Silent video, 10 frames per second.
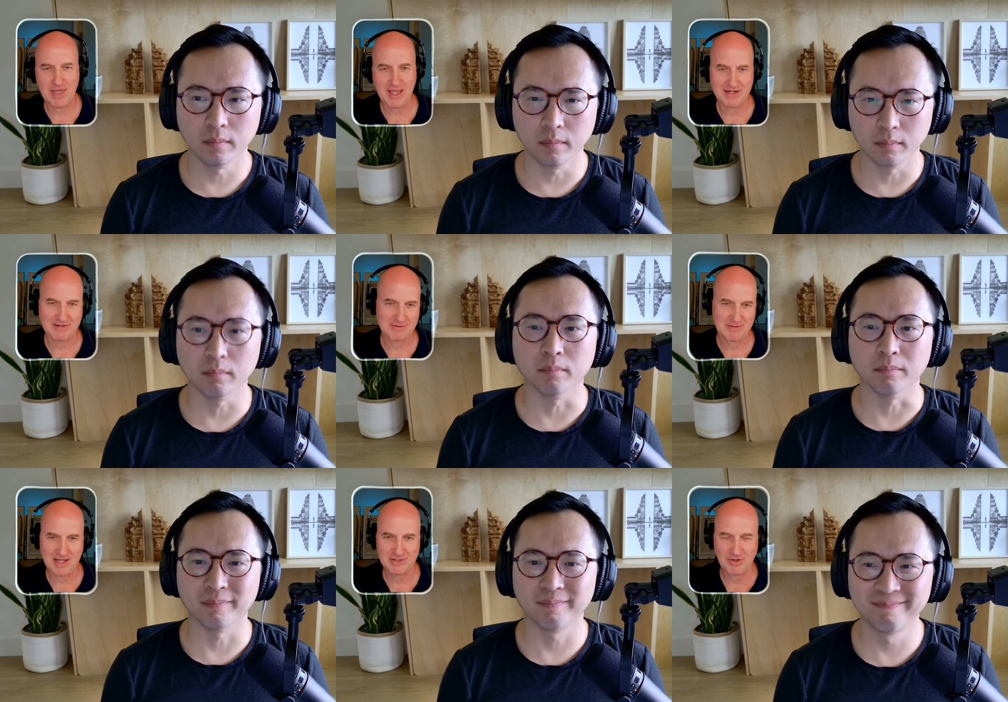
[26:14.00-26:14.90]
Speaker 1: How did mm. you
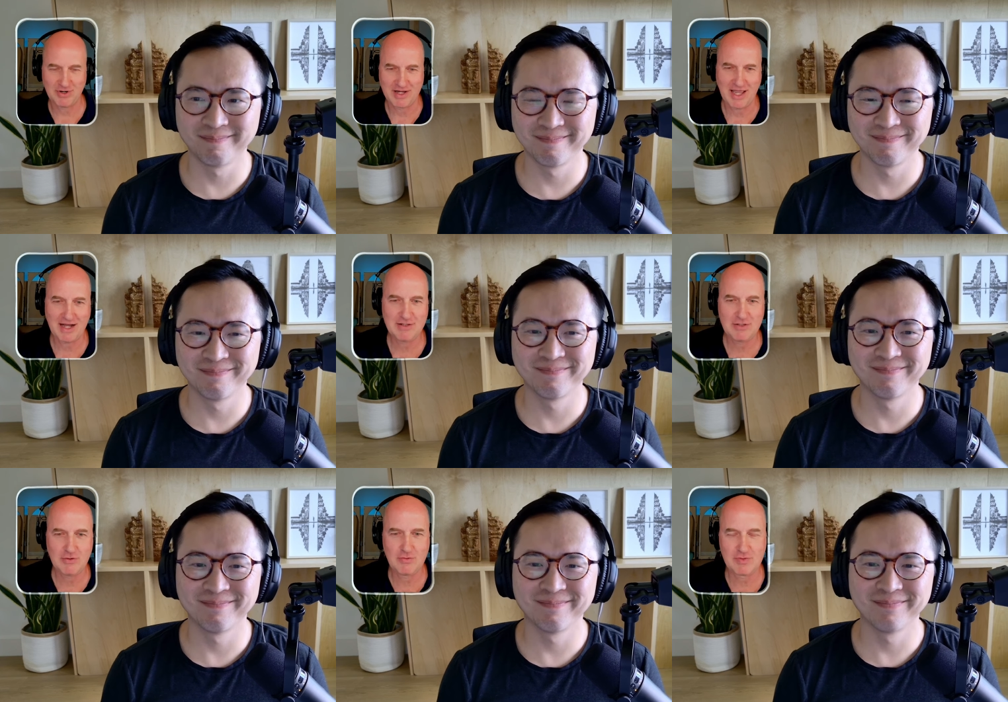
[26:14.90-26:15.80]
land on
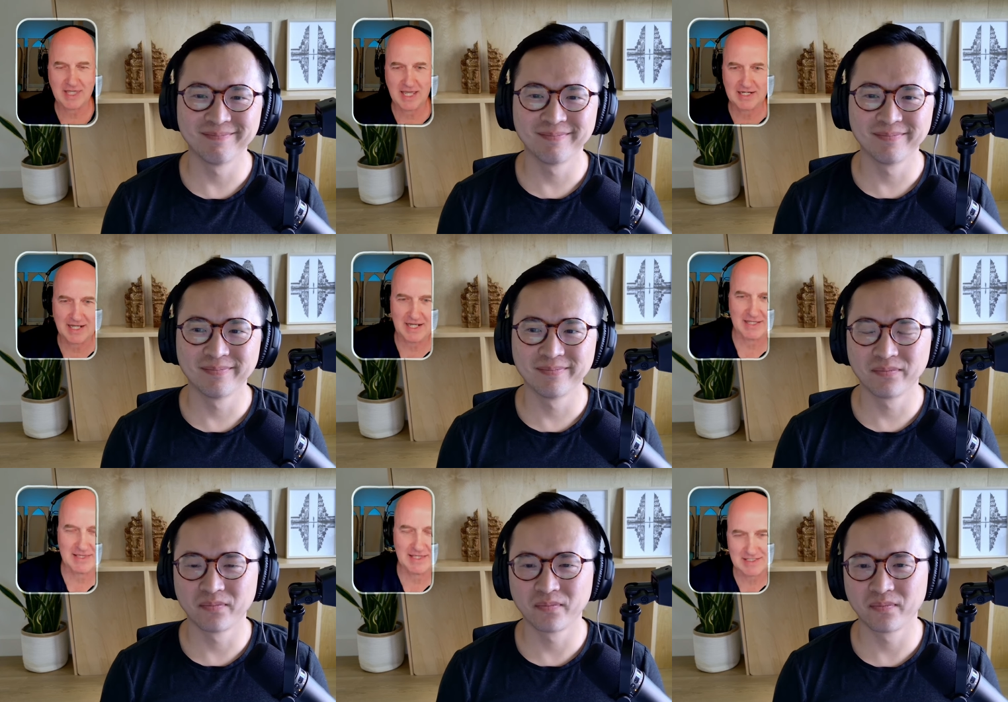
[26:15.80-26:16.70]
this topic
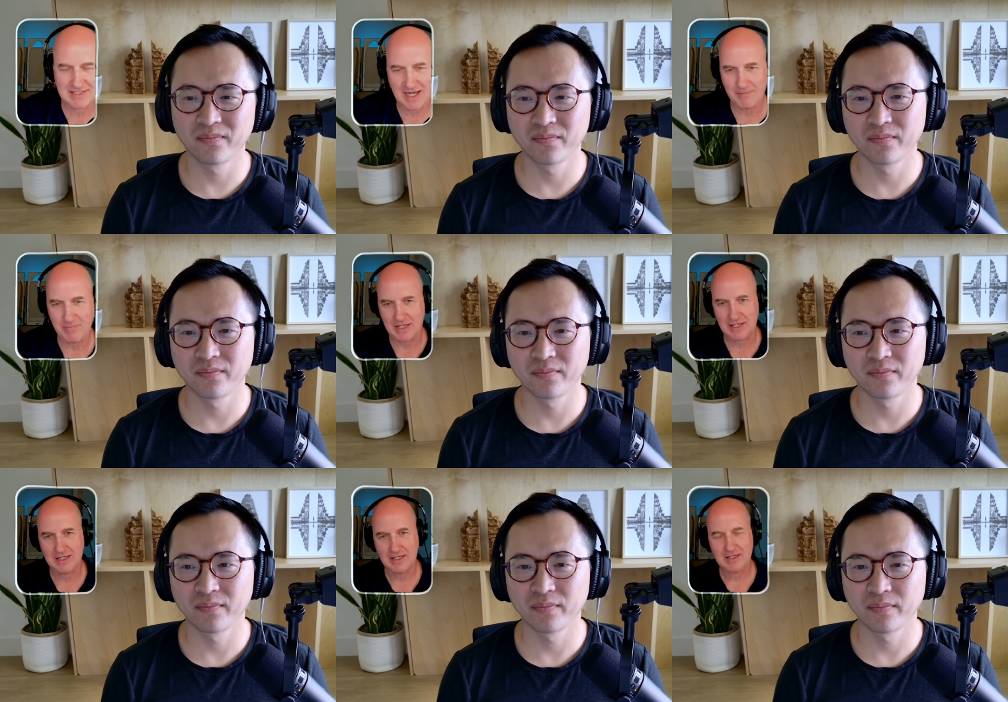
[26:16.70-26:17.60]
that now is
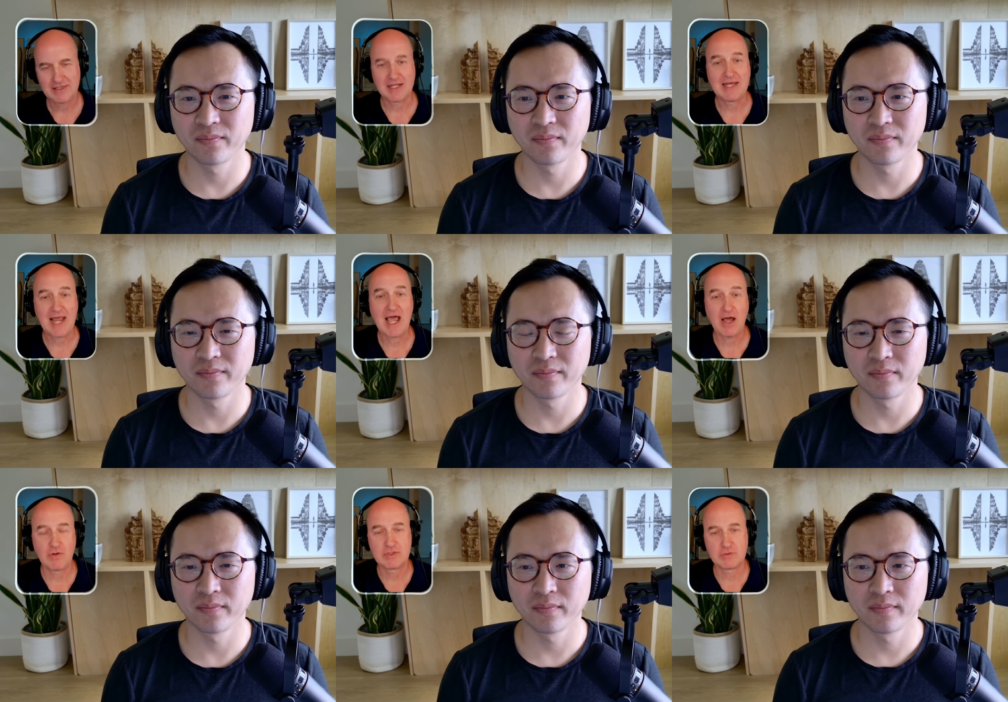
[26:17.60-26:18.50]
your primary
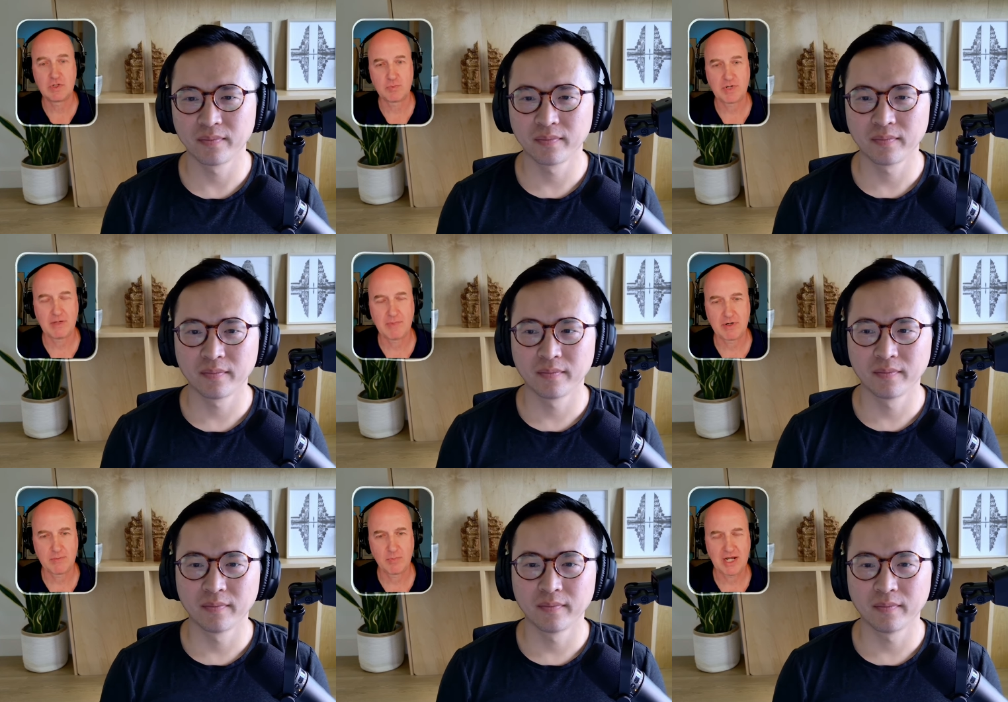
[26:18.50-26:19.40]
brand?
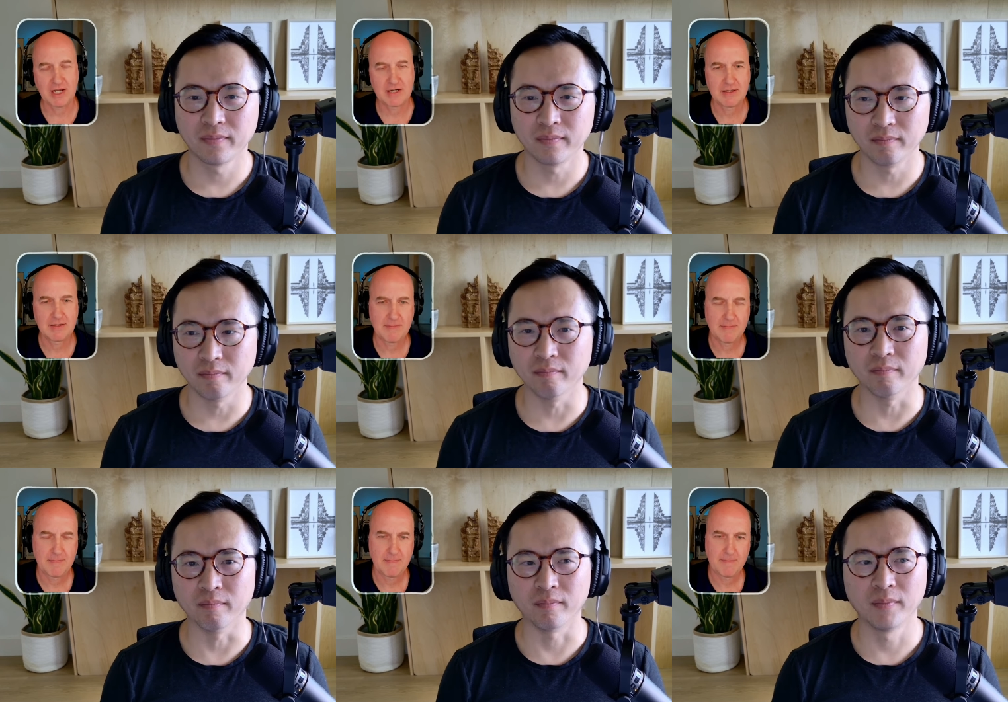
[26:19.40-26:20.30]

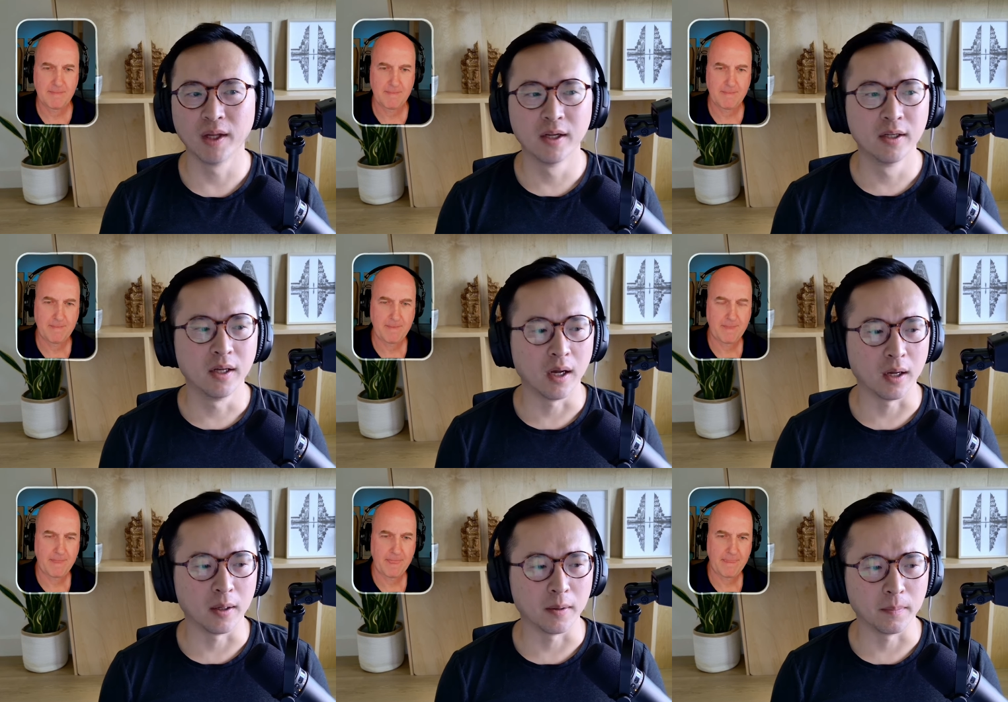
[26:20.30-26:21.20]
Speaker 2: Mm-hmm.
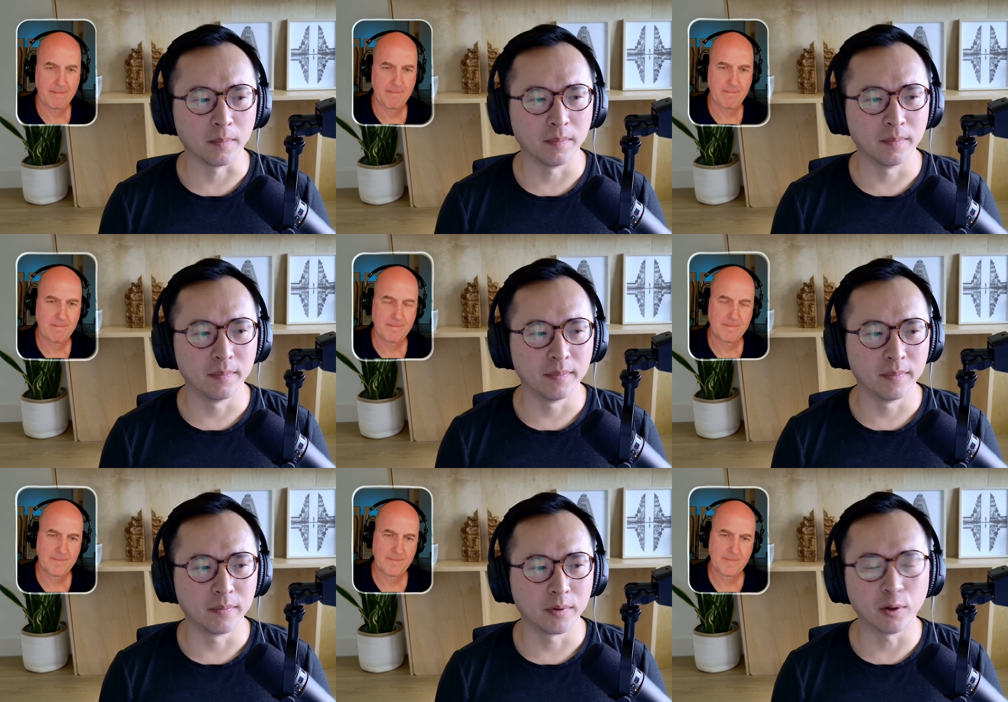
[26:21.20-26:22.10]
Um,
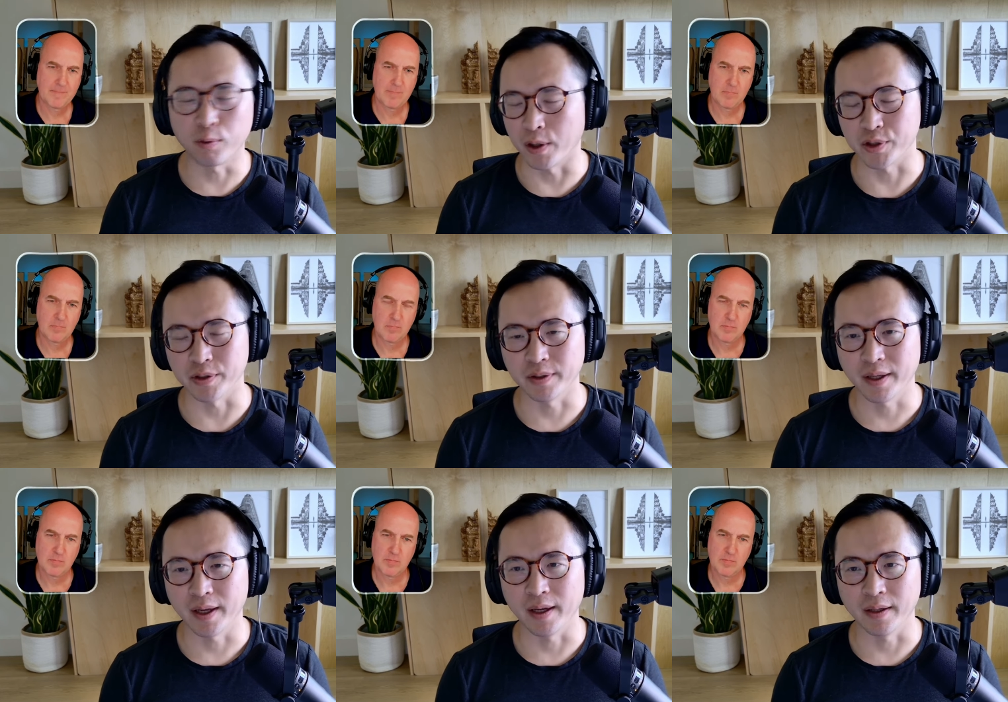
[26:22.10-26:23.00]
good question.
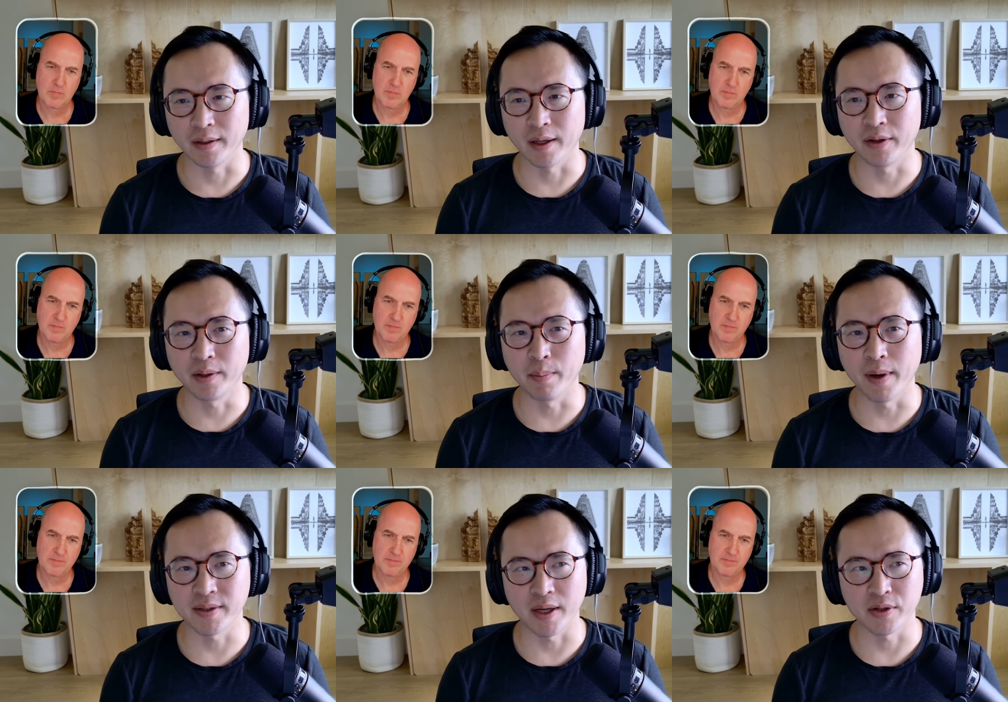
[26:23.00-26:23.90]
And I think the
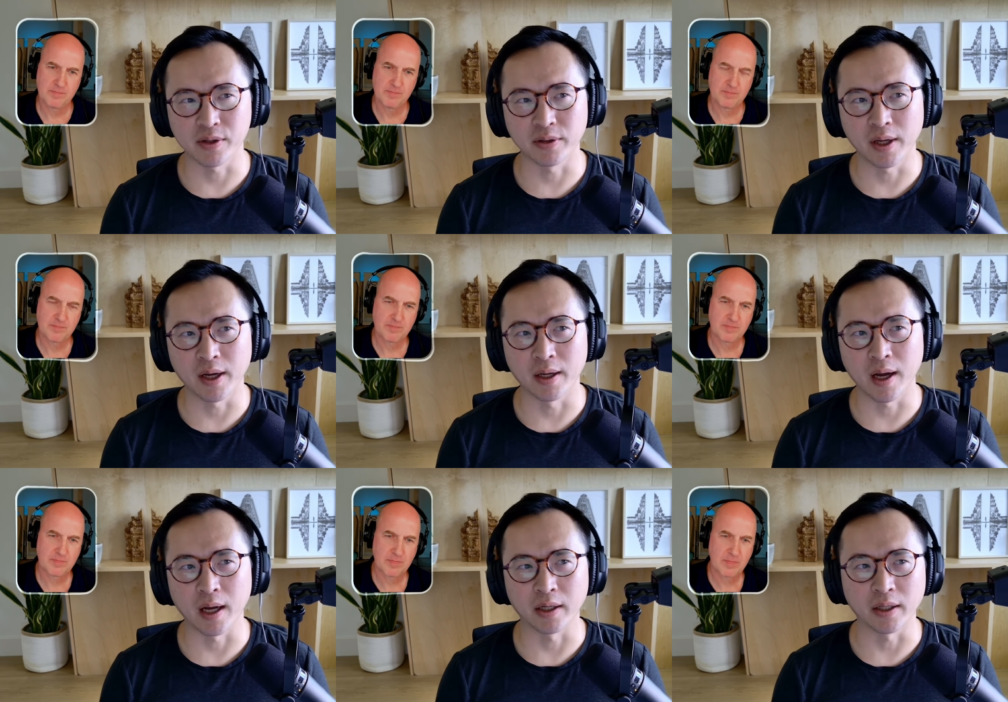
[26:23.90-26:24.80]
best answer that
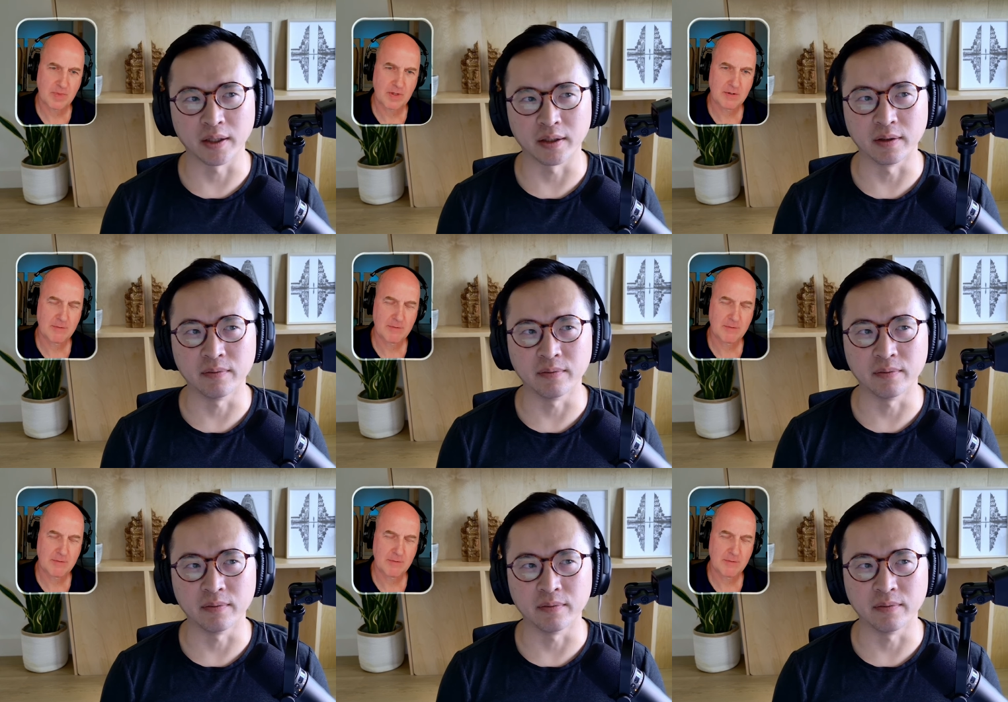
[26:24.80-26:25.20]
I can give